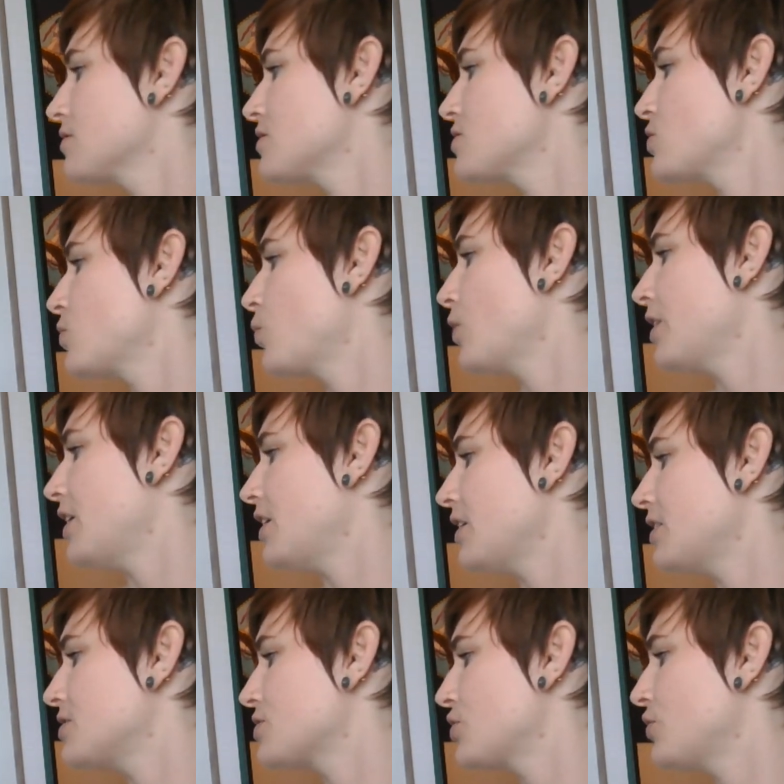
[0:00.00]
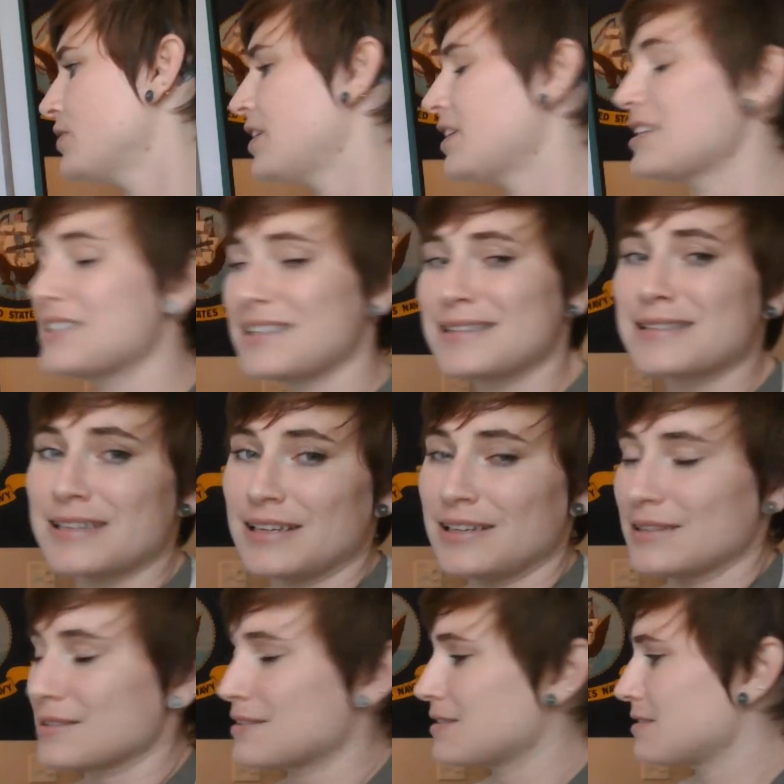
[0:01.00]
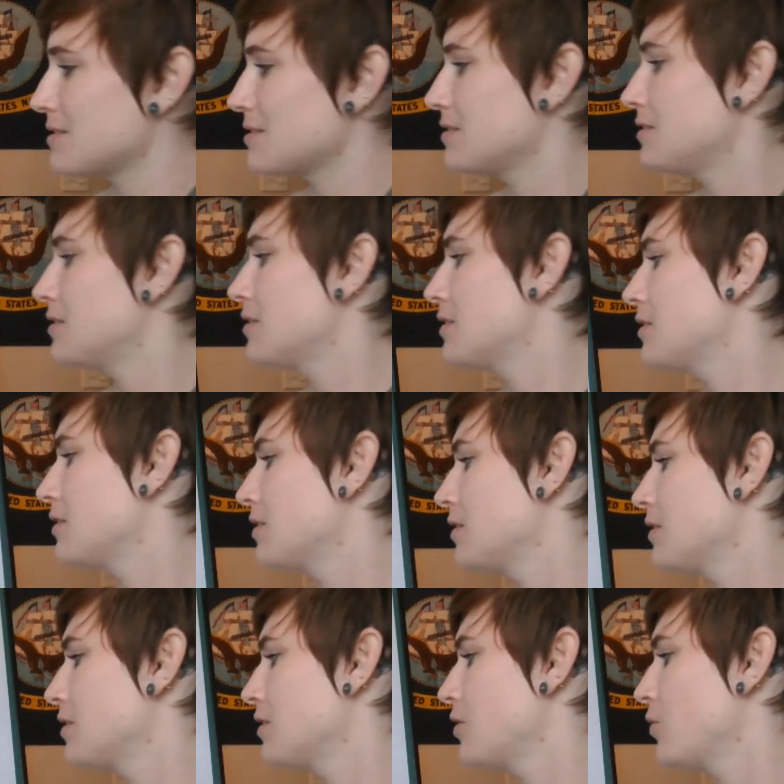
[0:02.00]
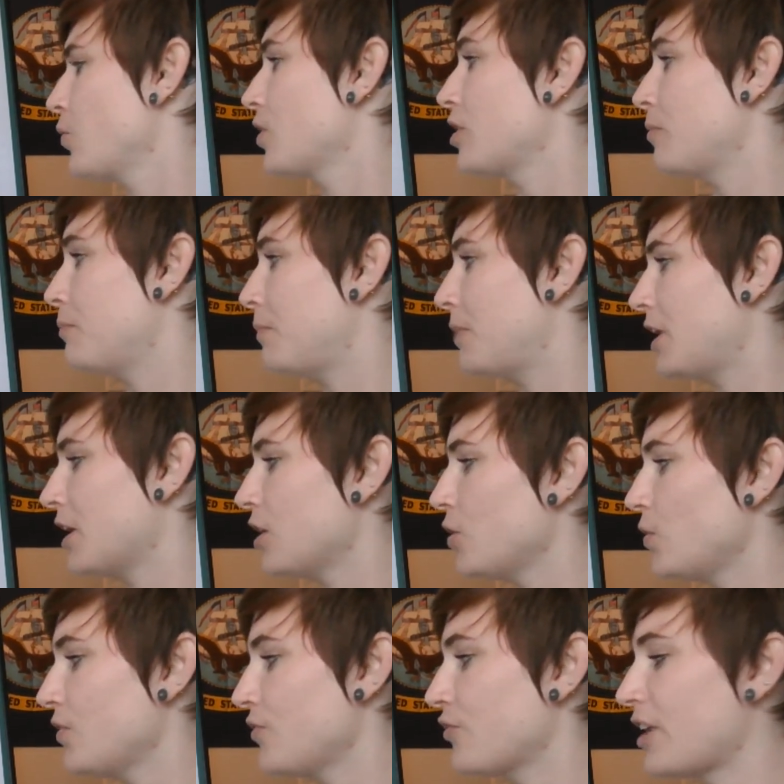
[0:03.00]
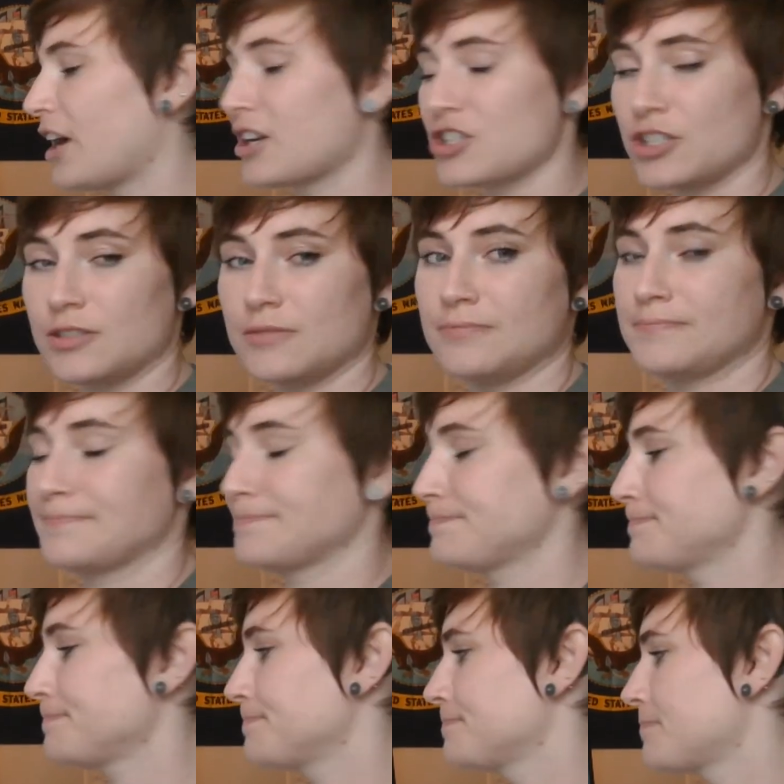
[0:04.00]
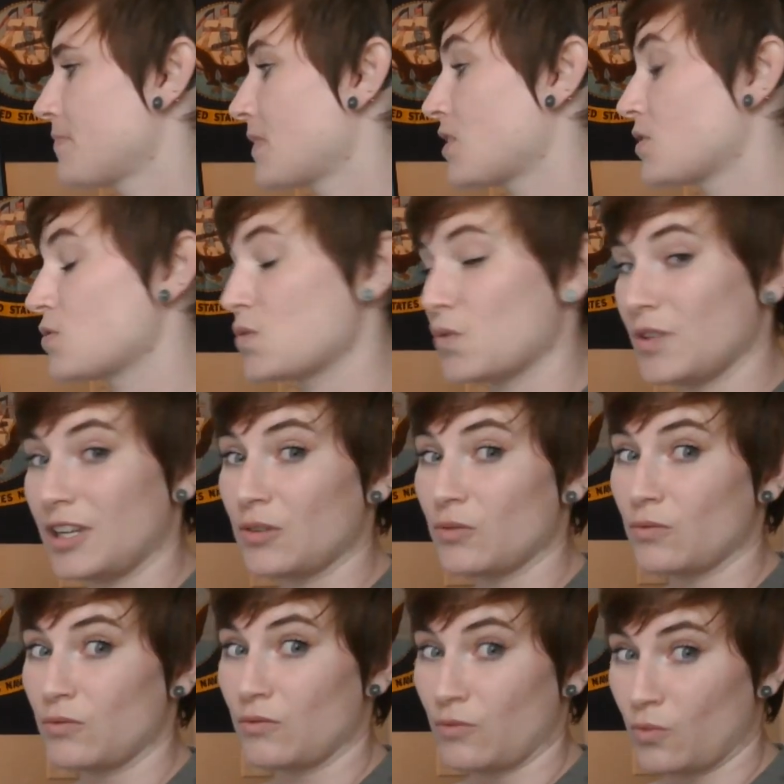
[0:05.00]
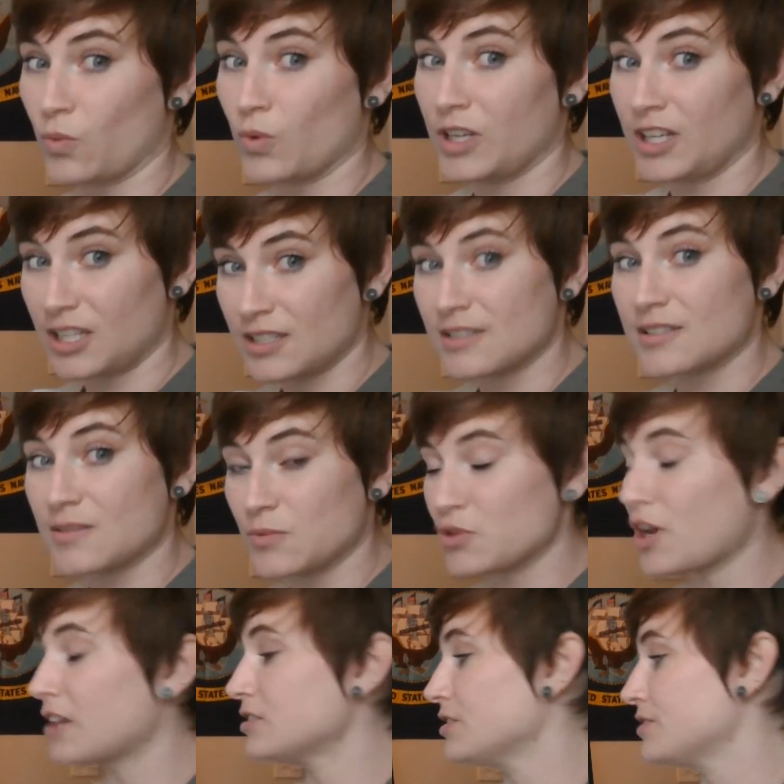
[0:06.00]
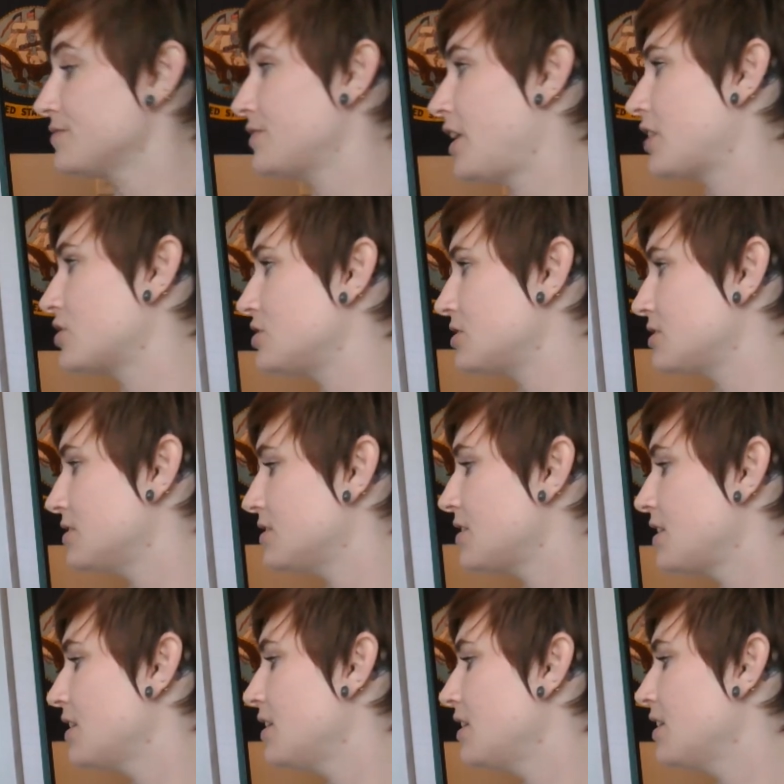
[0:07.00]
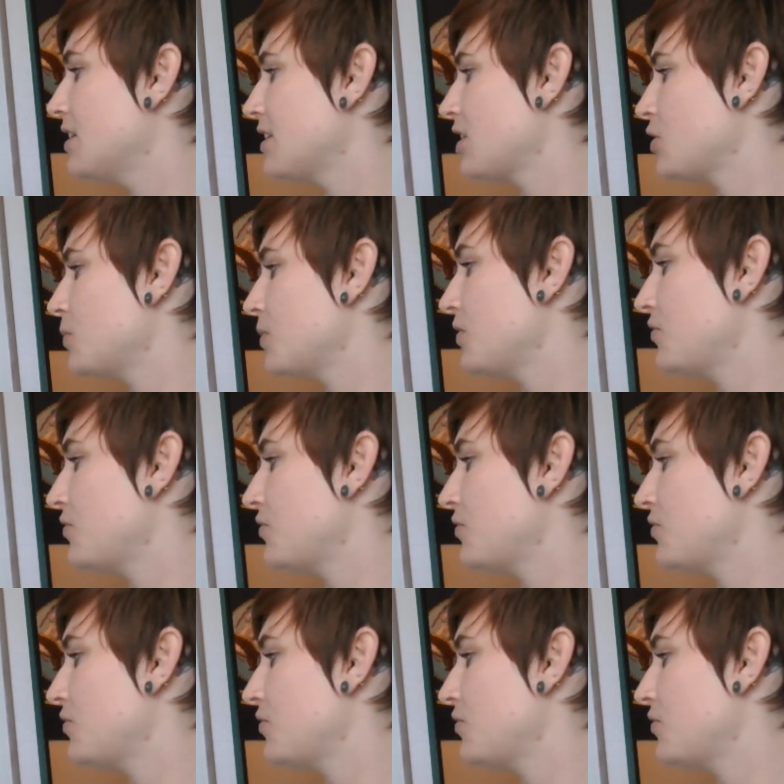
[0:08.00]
So we're going to turn that into 6. We're going to borrow a fraction so that we can subtract our fractions. It'll be